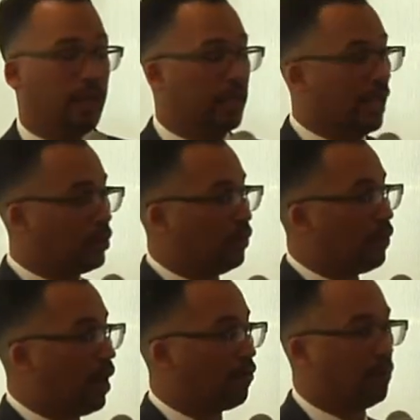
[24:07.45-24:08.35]
not too
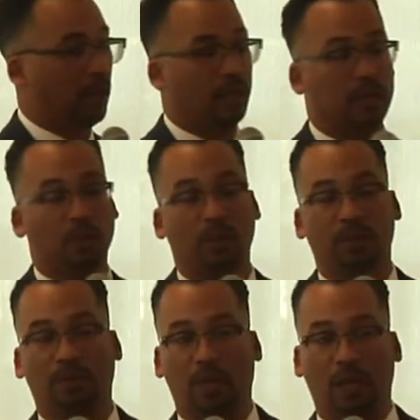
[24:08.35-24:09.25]
far from here, it's
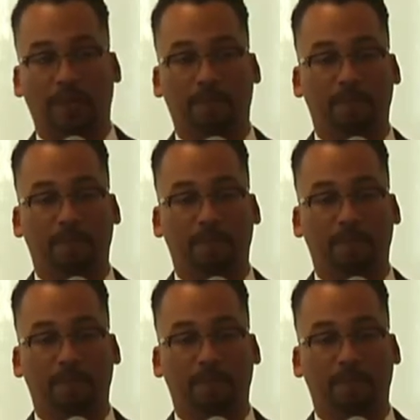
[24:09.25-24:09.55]
Boulevard.